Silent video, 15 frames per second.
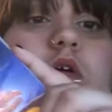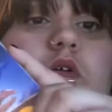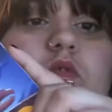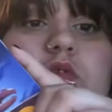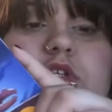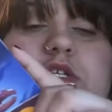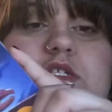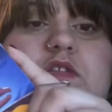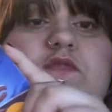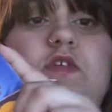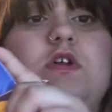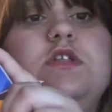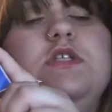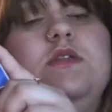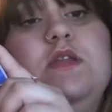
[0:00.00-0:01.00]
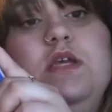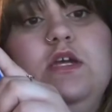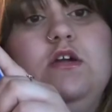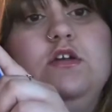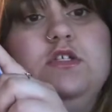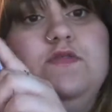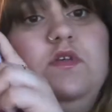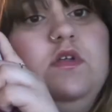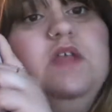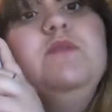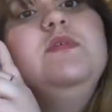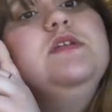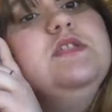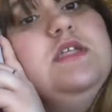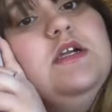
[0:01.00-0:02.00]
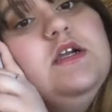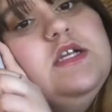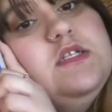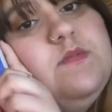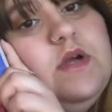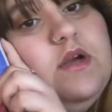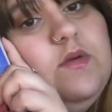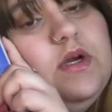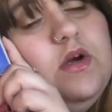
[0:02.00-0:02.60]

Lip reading: which is the first in the Heroes of Olympus series by Rick